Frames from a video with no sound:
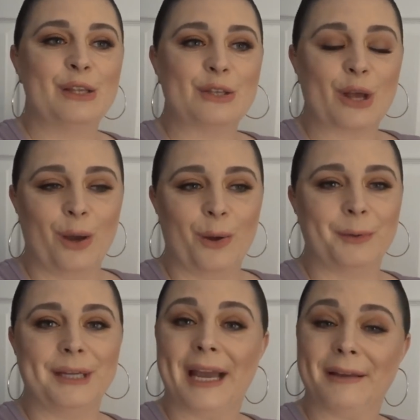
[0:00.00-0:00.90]

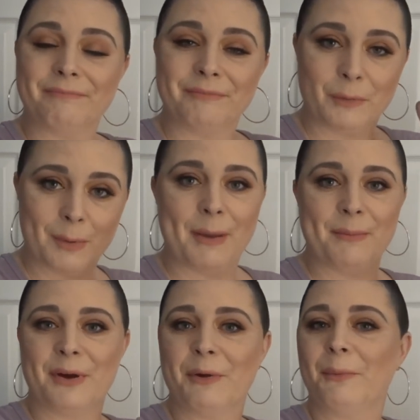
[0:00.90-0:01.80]
So yeah,
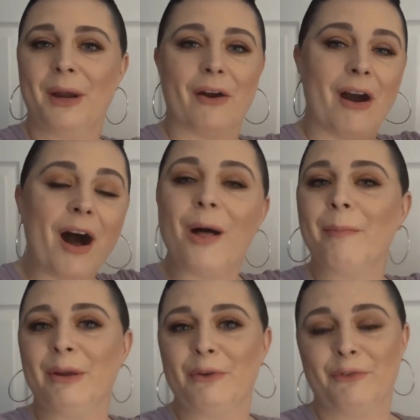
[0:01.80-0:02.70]
remember, we are
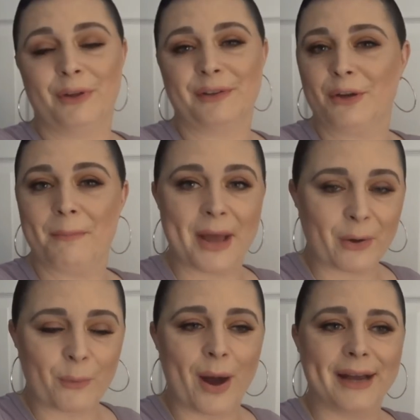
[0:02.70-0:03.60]
all beautiful no
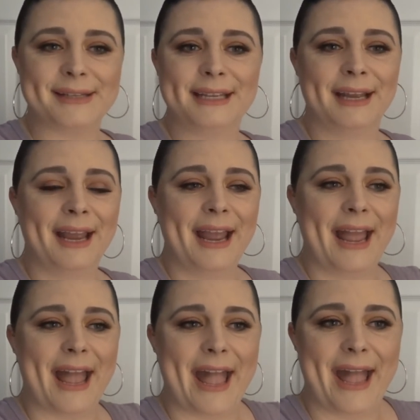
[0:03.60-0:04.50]
matter what.
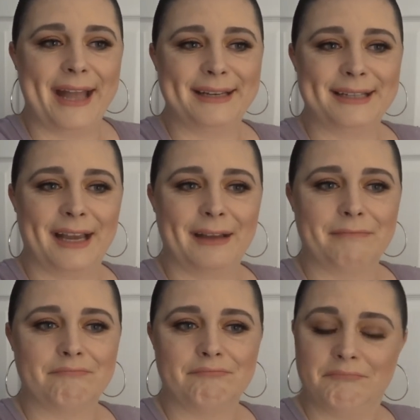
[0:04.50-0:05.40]
And
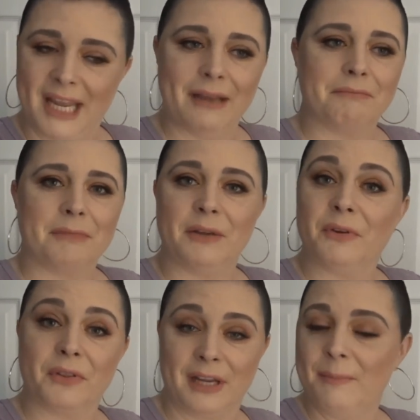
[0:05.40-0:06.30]
yeah,
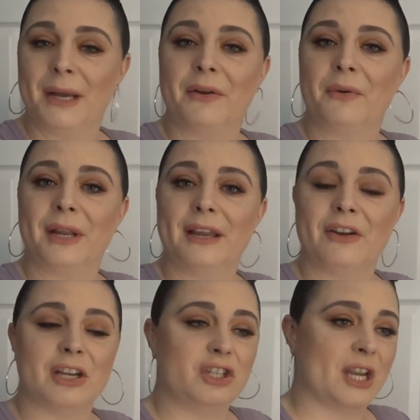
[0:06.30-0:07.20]
if you're thinking about going to
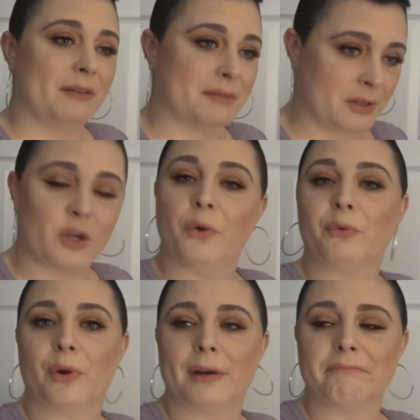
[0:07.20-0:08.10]
get your head shaved,
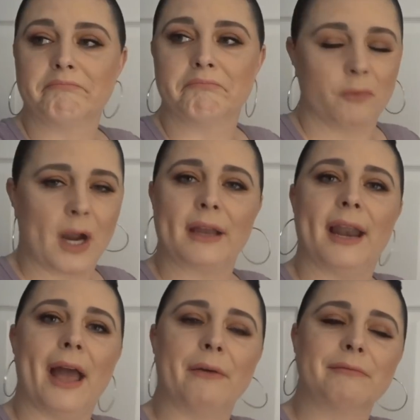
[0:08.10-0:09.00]
go for it. Rock
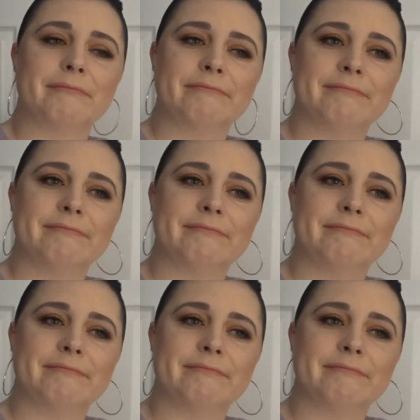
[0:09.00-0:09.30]
it out.